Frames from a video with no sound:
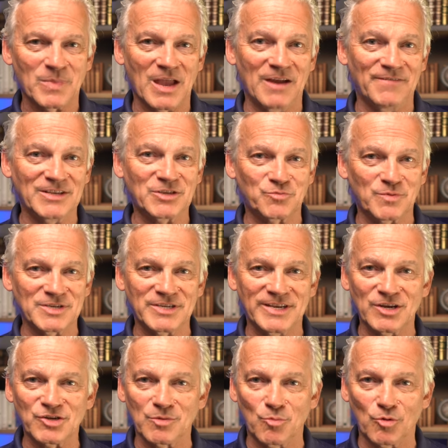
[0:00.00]
of its
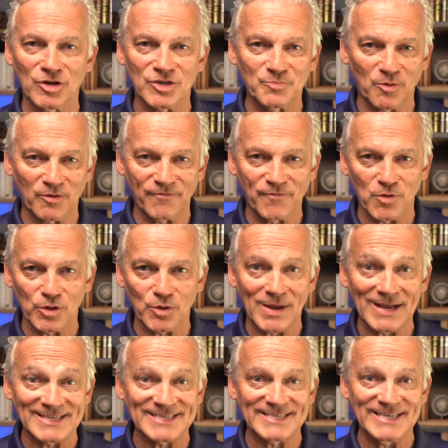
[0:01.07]
residential mortgage portfolio
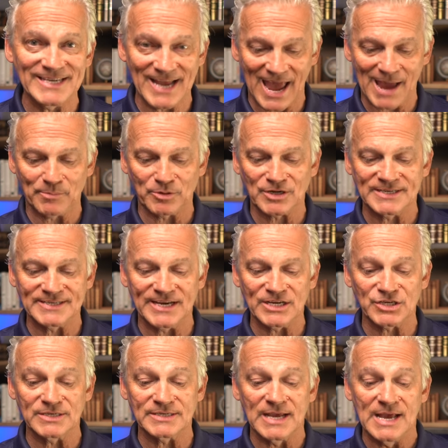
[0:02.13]
had seen
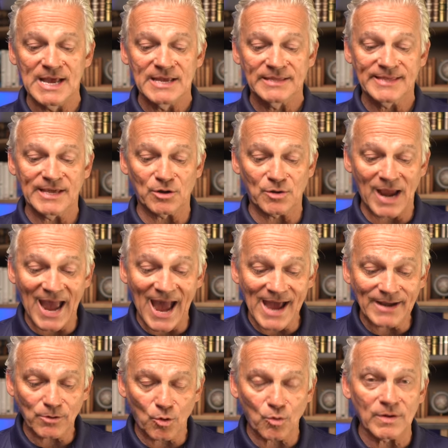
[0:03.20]
amortizations that are
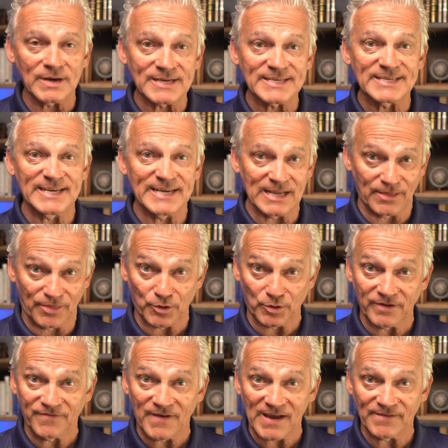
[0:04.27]
at or exceeding
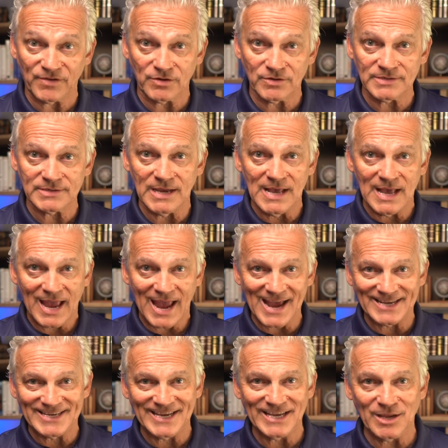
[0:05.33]
35 years.
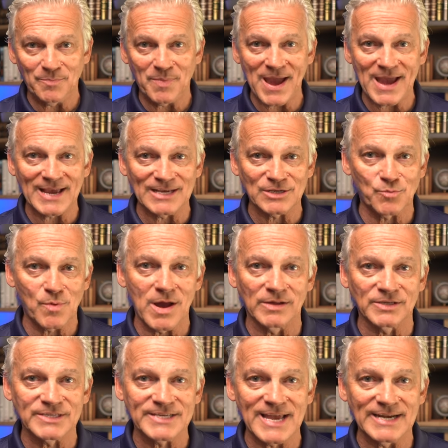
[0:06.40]
And TD Bank as
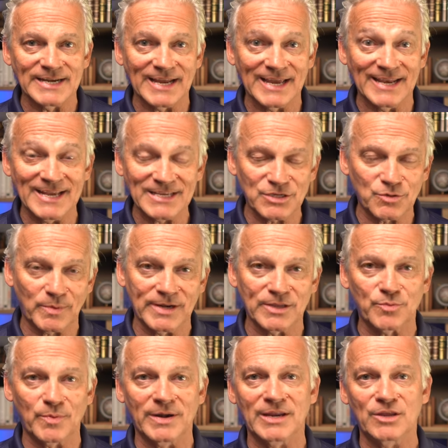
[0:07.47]
well stated in its
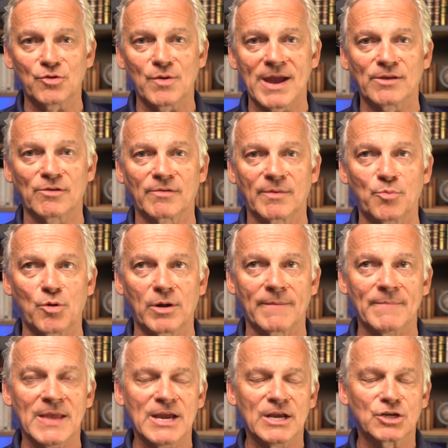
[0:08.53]
2022 annual
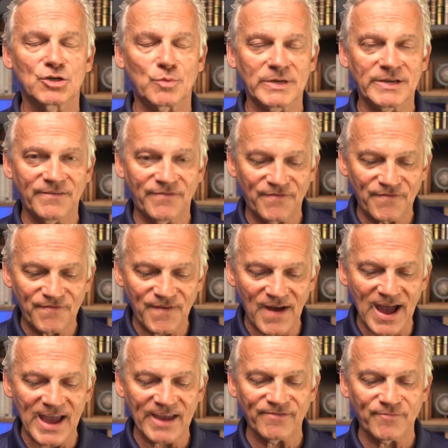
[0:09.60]
report
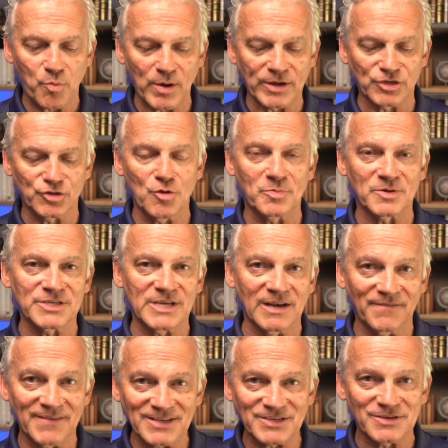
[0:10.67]
25.2%
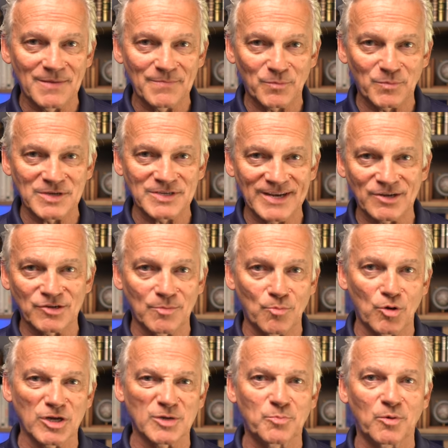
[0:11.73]
of its residential
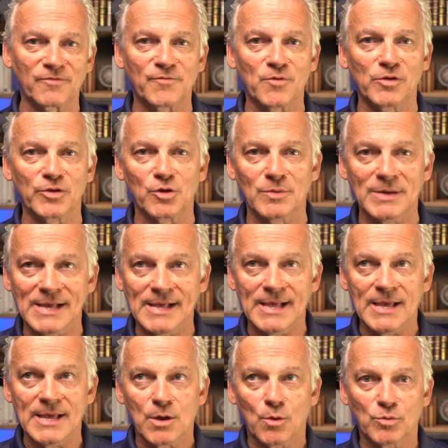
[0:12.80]
mortgage portfolio
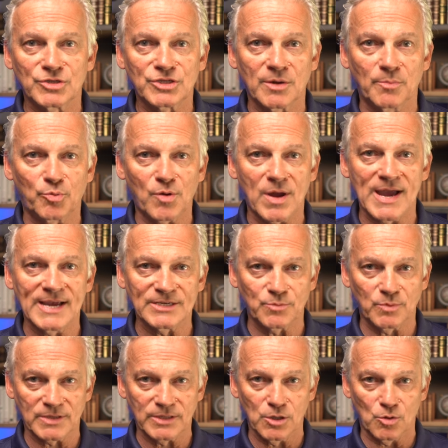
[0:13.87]
was comprised
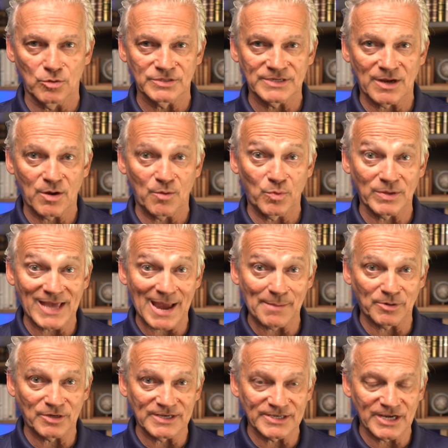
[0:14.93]
with loans with
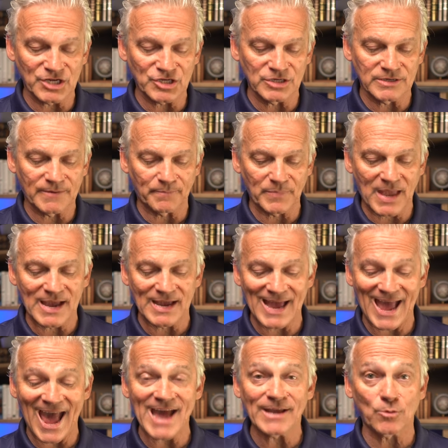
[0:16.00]
amortizations
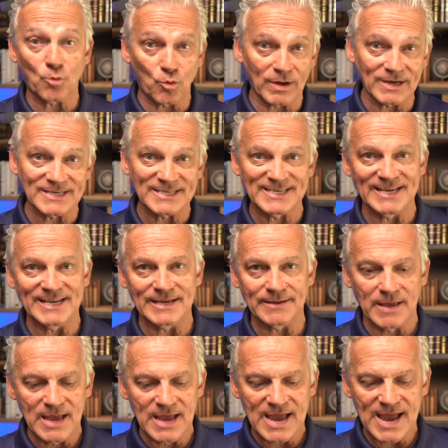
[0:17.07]
uh, at or
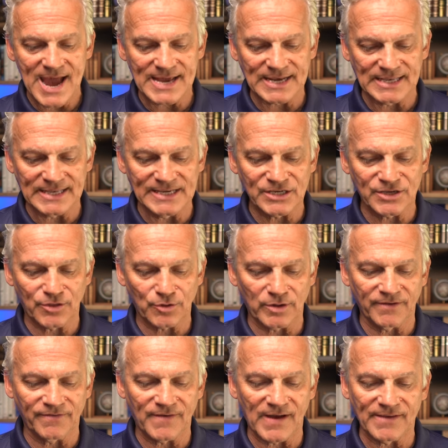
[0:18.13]
exceeding at least
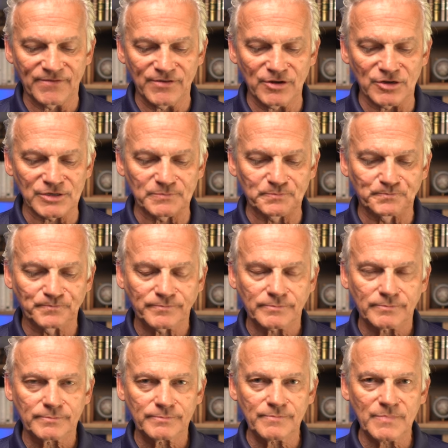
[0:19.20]
35 years.
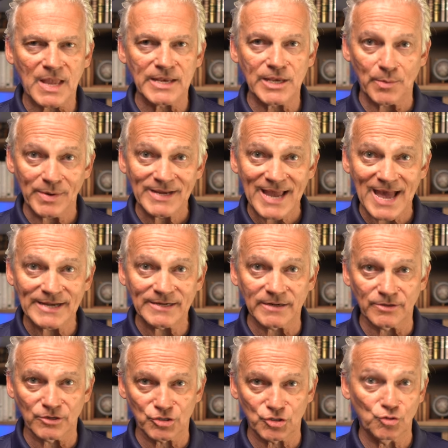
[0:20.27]
Now, in Canada,
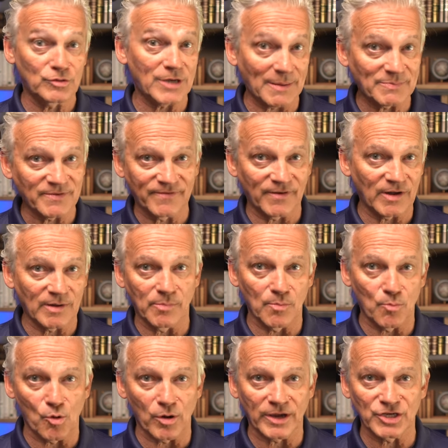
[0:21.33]
there's two types of variable
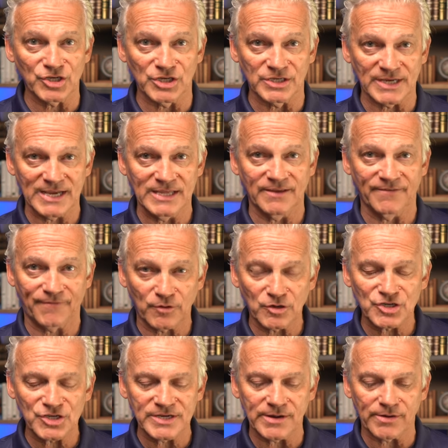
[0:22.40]
mortgages. In the
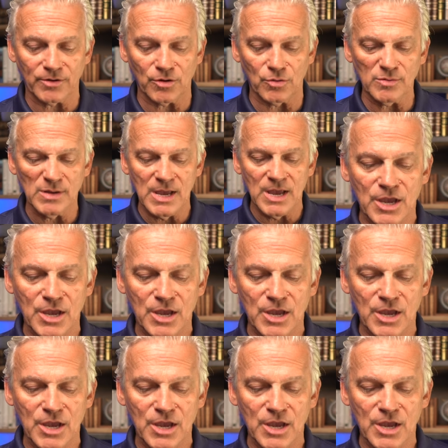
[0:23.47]
first scenario,